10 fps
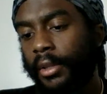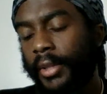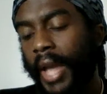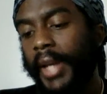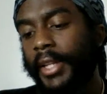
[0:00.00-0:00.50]

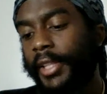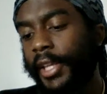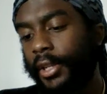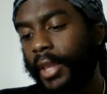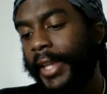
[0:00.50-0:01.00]
Not
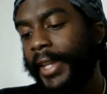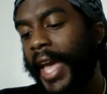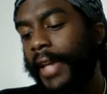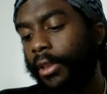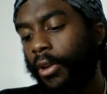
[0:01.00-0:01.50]
like an
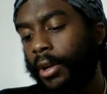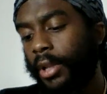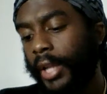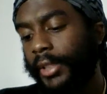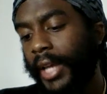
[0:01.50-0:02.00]
analog
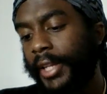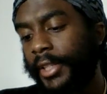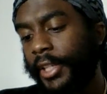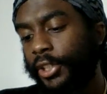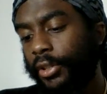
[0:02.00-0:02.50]
clock, not a
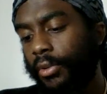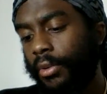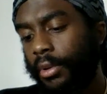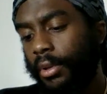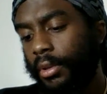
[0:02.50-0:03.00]

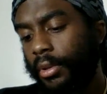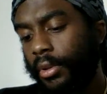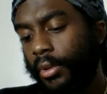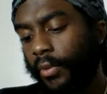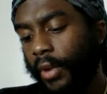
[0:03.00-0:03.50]
digital,
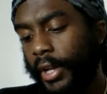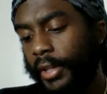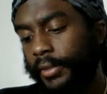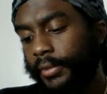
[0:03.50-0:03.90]
right?